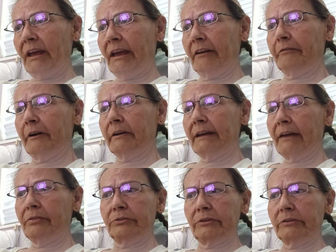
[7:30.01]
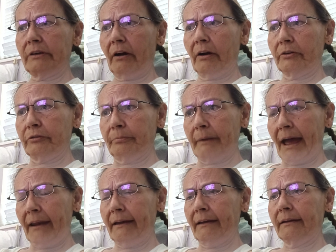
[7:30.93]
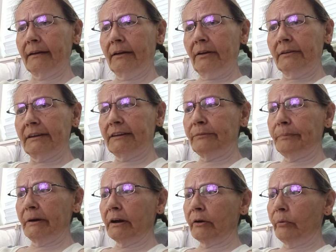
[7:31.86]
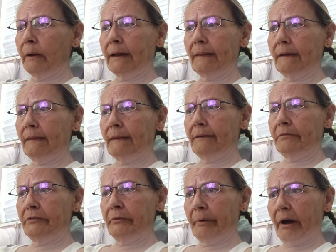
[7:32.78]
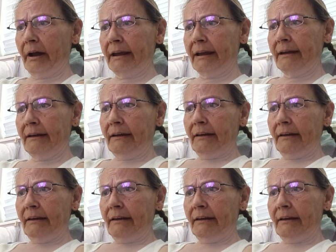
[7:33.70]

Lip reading: If our deaths are traumatic, the spirit quickly leaves the body,